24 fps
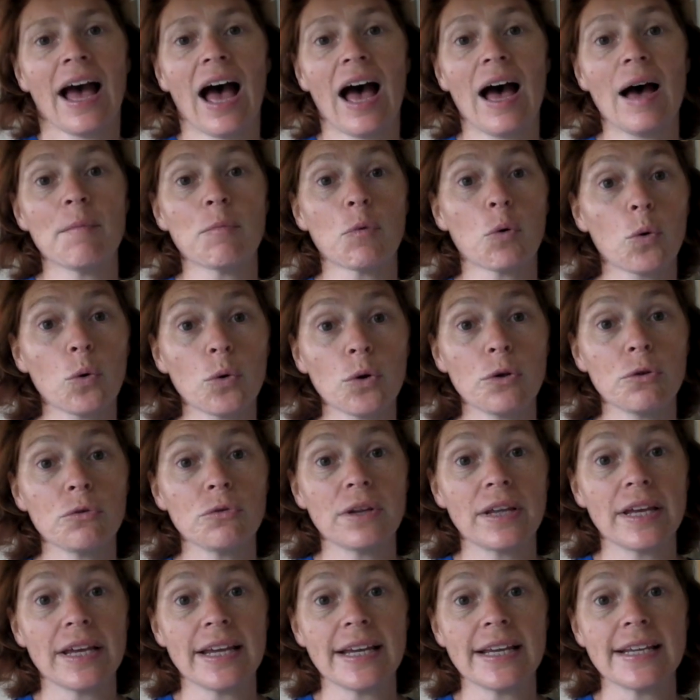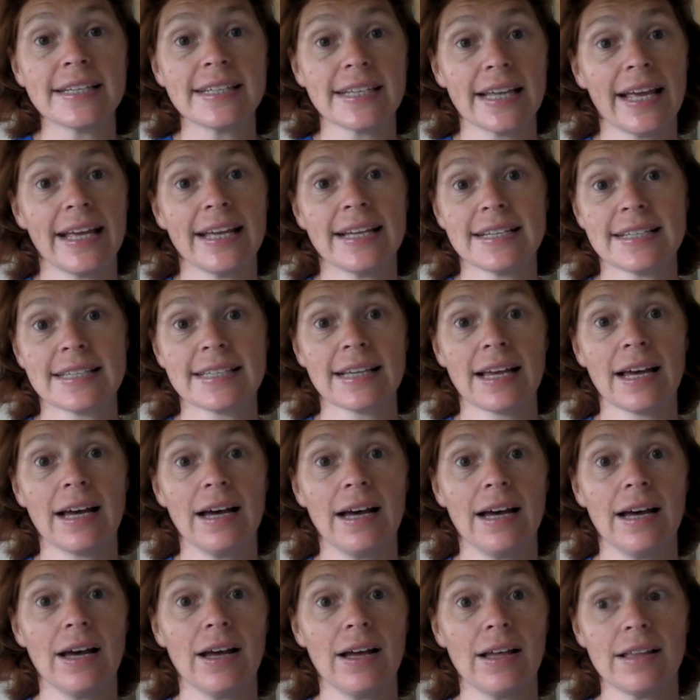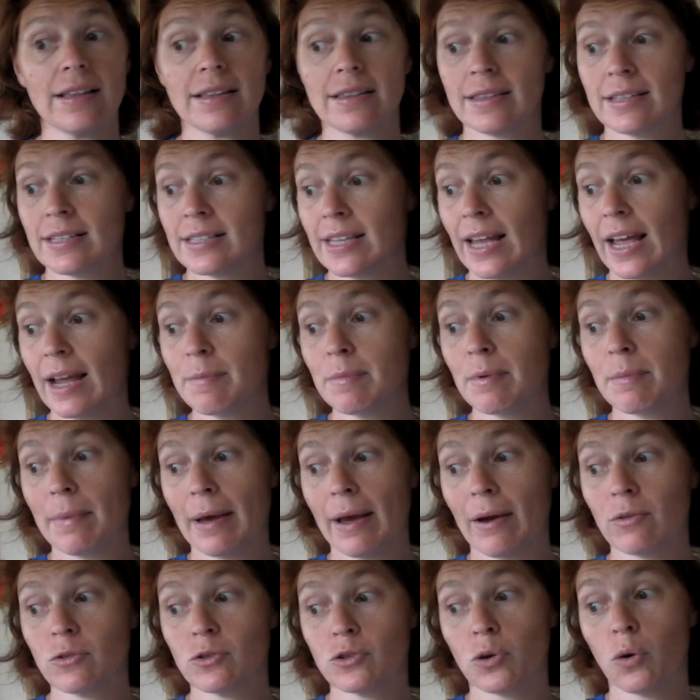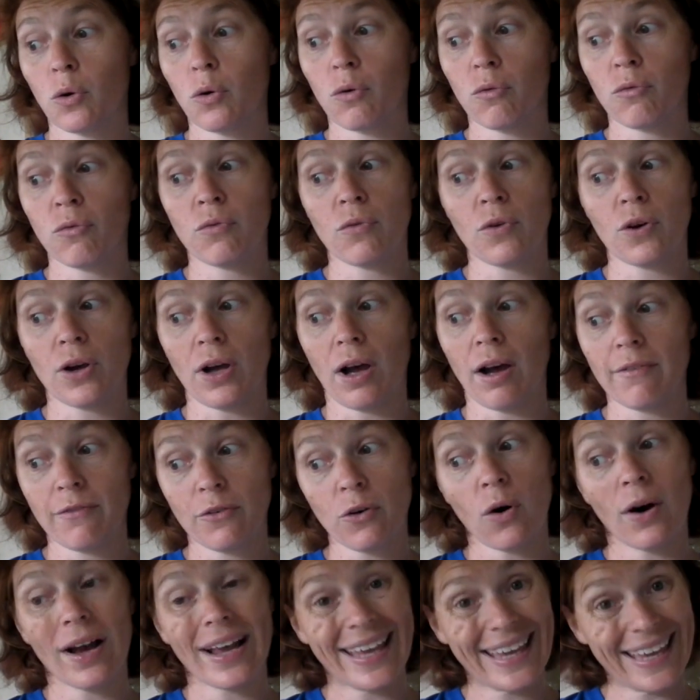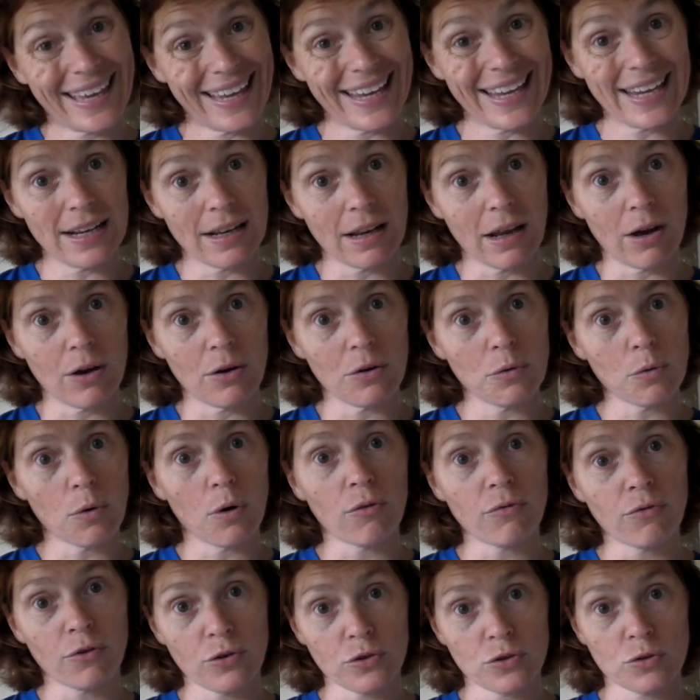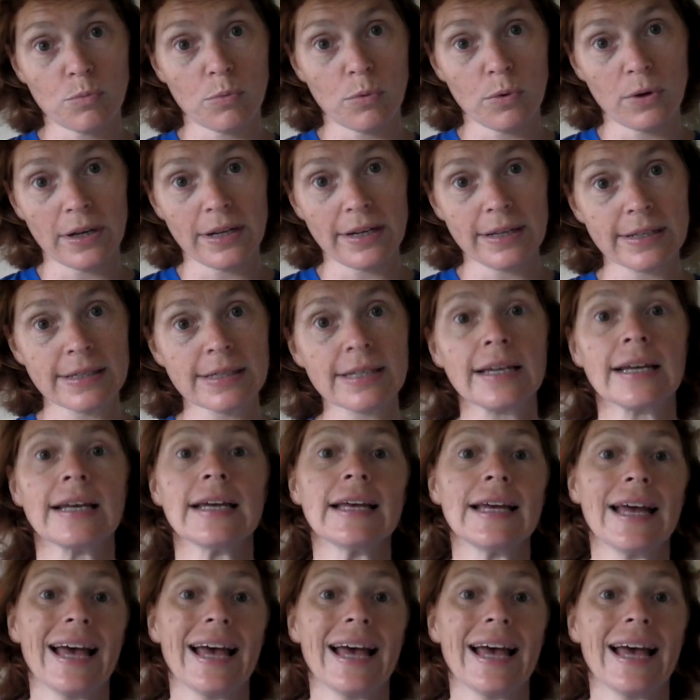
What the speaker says: All you need is the same amount of, I've got a kilo of gooseberries,